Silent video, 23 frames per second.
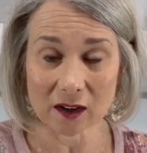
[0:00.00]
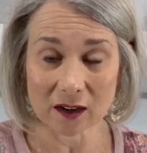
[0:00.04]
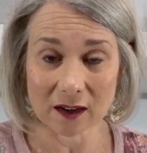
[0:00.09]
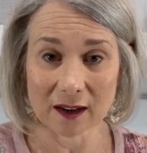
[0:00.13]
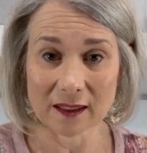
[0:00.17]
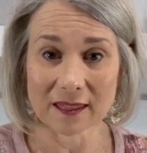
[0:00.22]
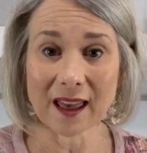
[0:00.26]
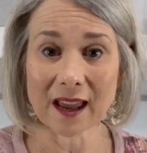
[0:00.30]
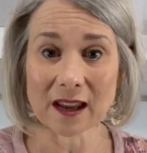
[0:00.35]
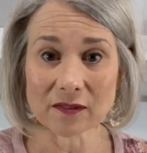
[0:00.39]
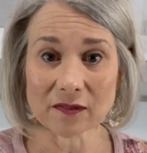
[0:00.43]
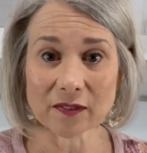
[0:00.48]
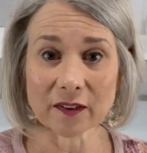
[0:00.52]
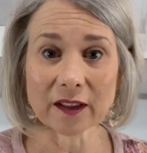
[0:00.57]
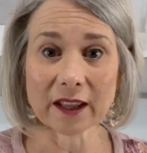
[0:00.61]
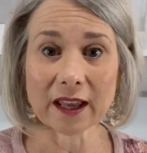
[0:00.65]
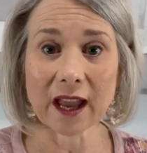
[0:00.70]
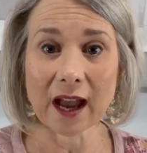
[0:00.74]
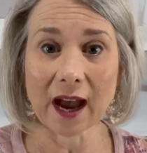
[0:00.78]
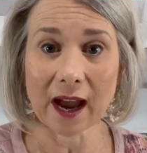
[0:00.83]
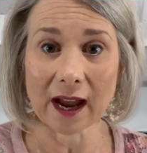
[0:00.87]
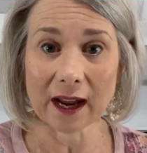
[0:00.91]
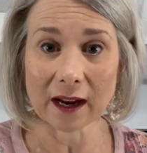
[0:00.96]
And
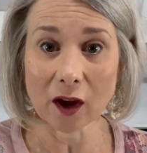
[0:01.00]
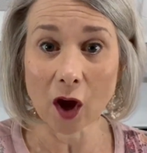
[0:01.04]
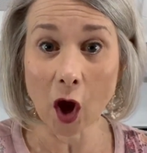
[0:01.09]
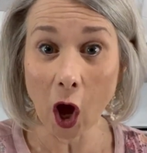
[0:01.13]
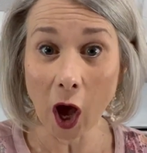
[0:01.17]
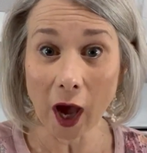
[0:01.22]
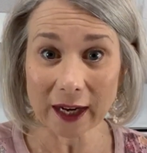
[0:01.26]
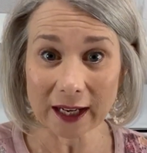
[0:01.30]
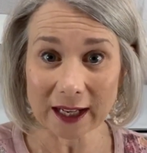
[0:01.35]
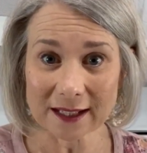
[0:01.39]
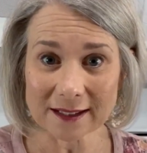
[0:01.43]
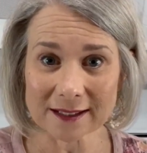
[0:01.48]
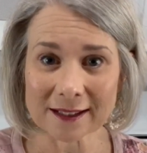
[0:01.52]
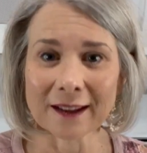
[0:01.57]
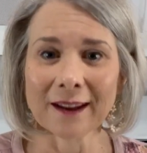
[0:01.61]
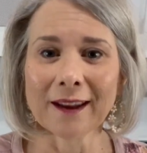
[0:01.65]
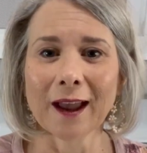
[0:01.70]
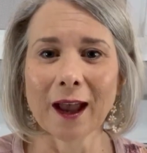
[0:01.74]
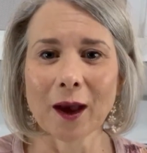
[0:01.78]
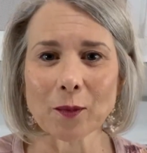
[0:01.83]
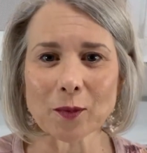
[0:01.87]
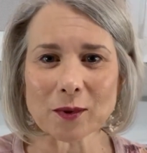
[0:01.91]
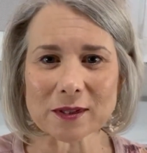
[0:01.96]
thankfully I caught it
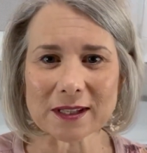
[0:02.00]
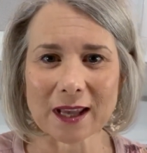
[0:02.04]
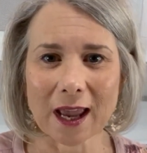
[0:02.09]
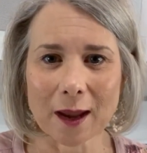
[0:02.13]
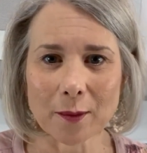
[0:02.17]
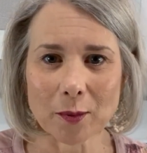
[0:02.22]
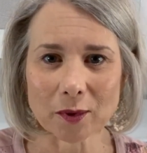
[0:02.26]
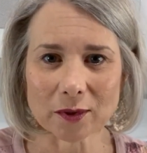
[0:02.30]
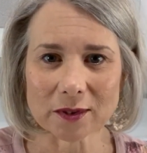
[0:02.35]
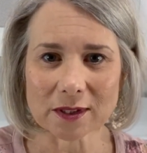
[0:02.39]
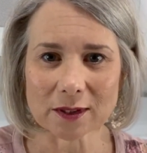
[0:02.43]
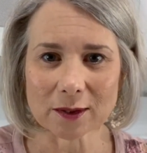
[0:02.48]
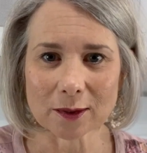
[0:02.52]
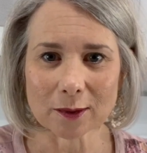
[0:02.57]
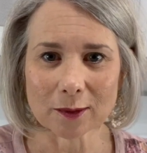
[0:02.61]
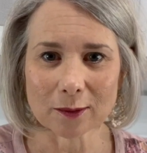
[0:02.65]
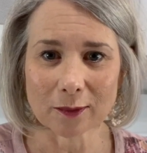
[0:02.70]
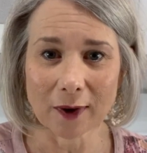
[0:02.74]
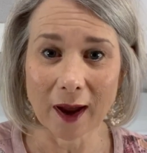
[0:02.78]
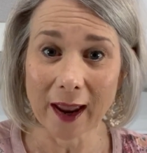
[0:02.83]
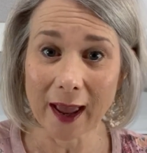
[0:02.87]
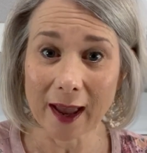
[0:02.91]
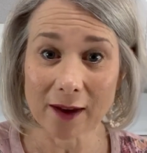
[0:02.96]
and was able to
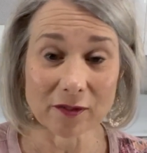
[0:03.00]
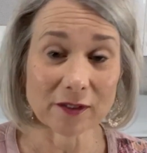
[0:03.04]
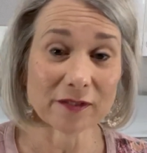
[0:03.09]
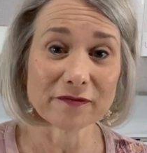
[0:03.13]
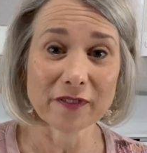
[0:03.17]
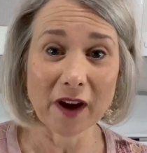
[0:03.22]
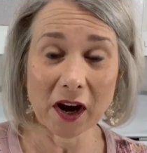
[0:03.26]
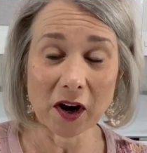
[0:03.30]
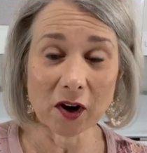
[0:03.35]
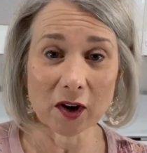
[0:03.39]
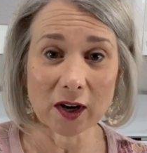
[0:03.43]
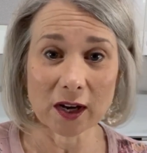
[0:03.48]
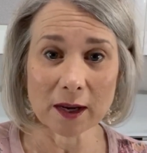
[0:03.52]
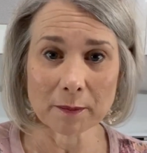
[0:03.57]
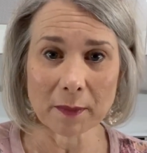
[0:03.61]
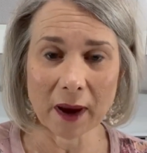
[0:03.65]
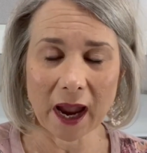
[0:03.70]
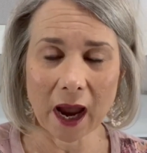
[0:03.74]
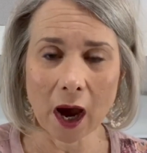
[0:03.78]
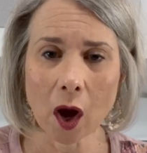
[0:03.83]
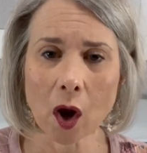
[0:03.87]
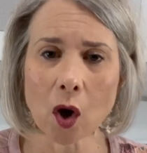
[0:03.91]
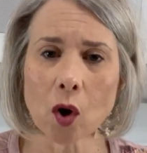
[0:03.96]
not have a fire in my
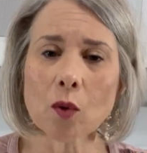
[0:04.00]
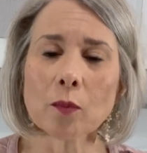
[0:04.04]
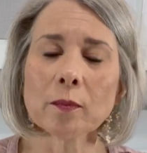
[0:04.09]
home.